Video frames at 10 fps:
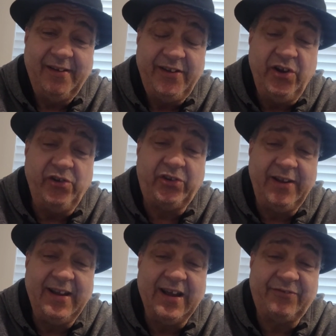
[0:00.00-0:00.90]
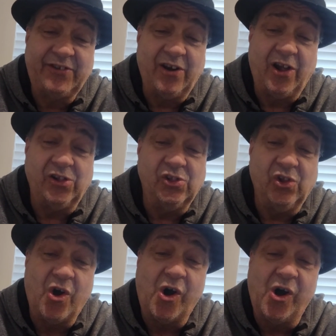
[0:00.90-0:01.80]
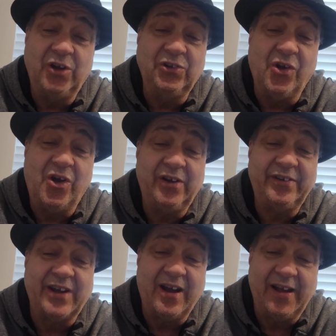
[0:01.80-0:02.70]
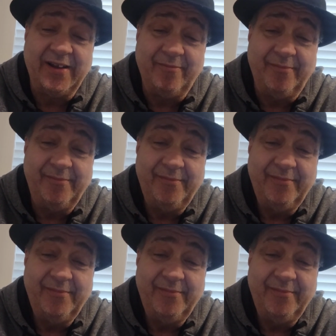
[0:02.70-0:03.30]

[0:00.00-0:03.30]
usually after a long, long time,